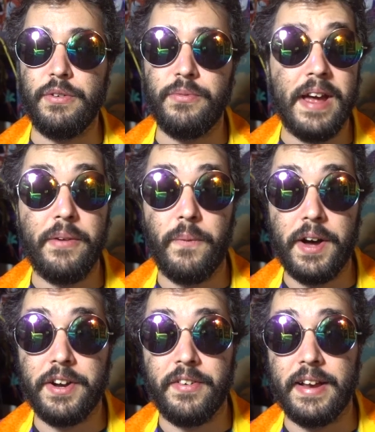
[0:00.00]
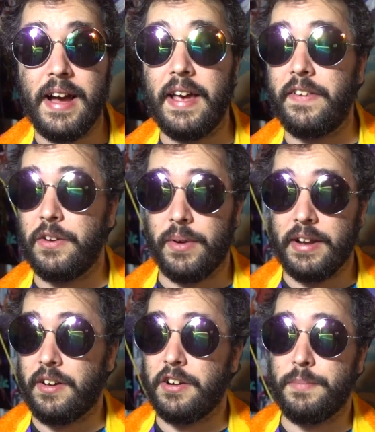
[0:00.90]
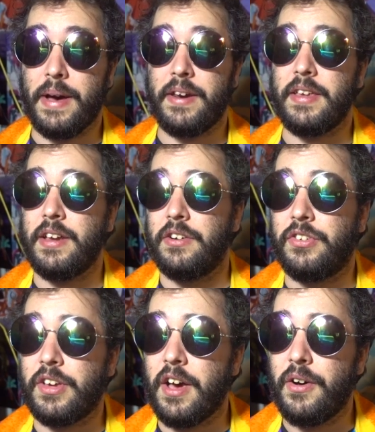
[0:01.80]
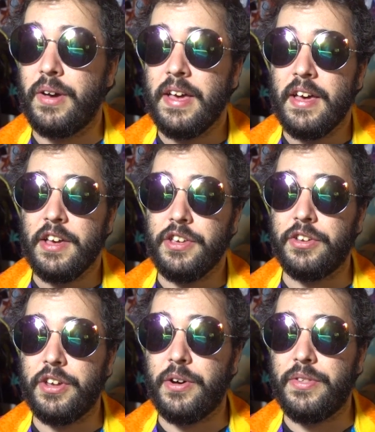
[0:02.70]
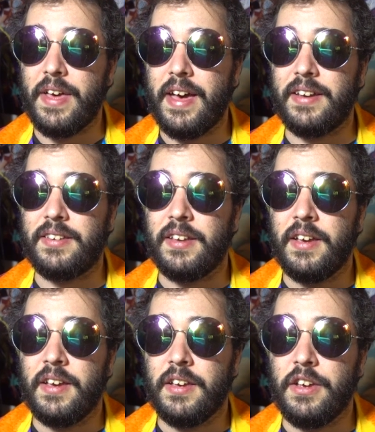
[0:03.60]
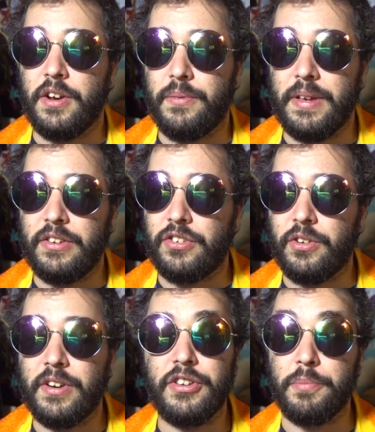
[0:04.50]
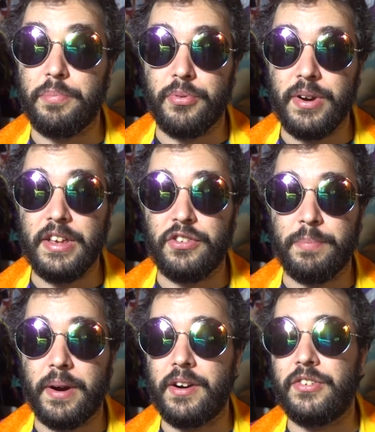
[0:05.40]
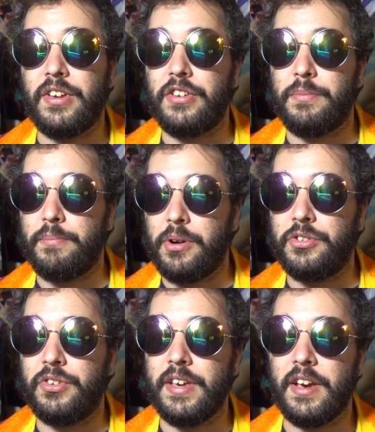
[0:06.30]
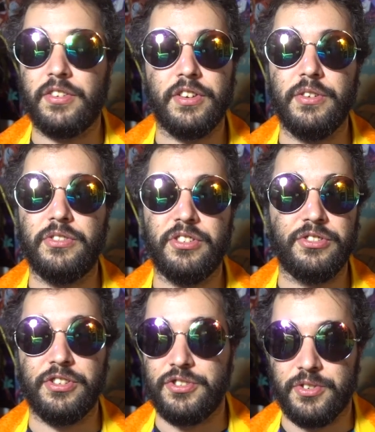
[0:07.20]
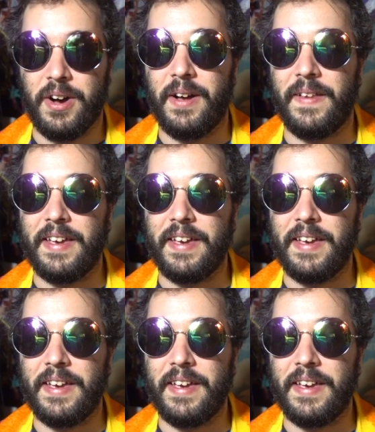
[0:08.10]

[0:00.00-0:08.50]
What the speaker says: read Wandering Island when I talked about it years ago, you'll know that his stories are pretty sparse. It's mostly excuses to draw